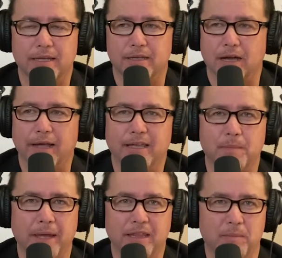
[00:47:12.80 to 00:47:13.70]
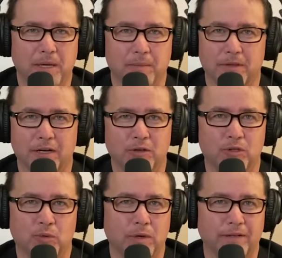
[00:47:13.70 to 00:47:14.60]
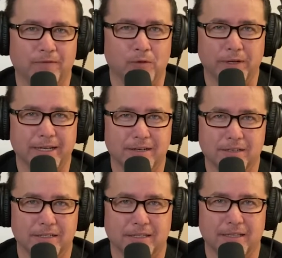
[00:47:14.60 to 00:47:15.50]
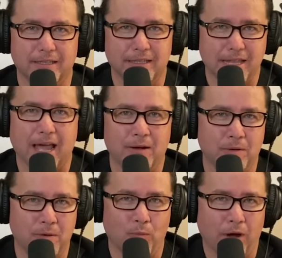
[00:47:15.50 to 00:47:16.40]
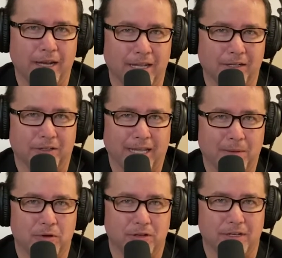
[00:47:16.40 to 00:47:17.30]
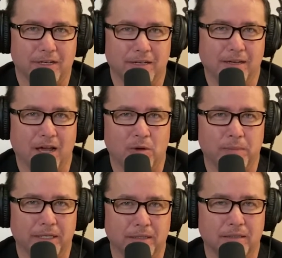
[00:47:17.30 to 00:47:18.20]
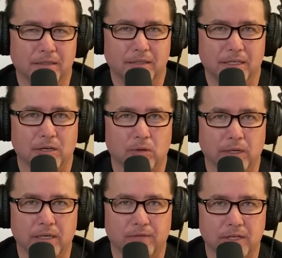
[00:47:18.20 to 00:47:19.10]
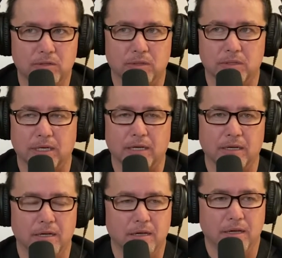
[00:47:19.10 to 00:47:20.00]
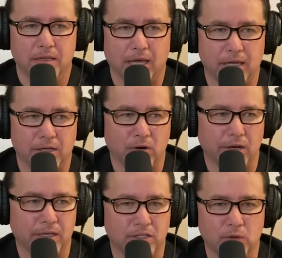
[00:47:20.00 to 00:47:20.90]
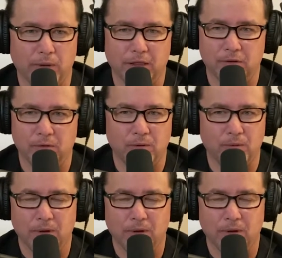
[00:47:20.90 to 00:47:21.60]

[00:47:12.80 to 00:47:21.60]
commend the people that do 24 years in that one little neighborhood helping, individuals that, because you went through